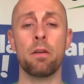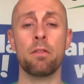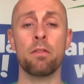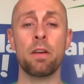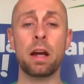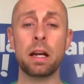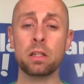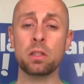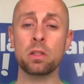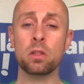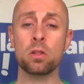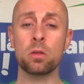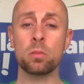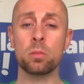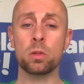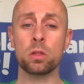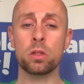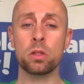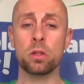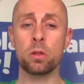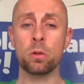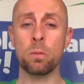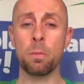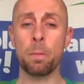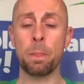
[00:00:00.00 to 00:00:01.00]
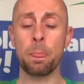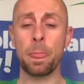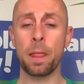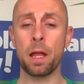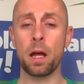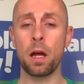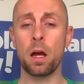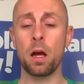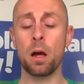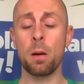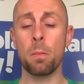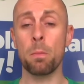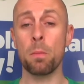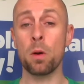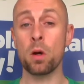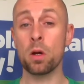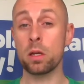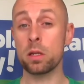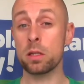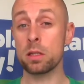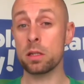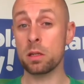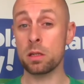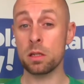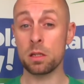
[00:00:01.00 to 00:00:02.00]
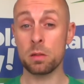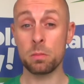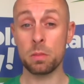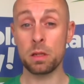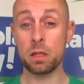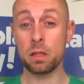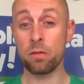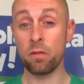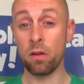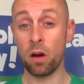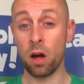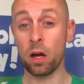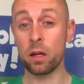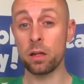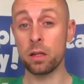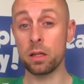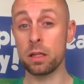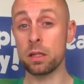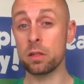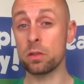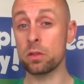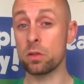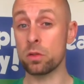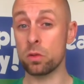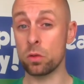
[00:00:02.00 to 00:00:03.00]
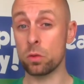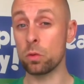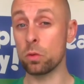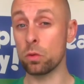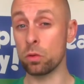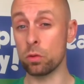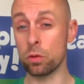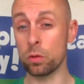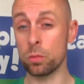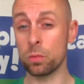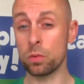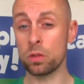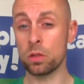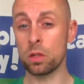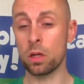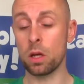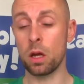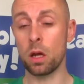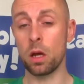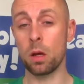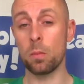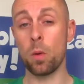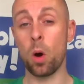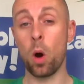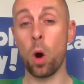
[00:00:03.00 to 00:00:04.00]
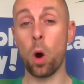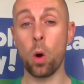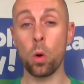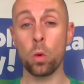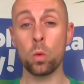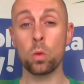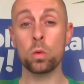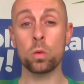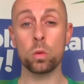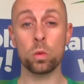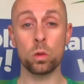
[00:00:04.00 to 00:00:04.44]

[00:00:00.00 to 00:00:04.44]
Fact number 2, monkeys can be divided into 2 groups, old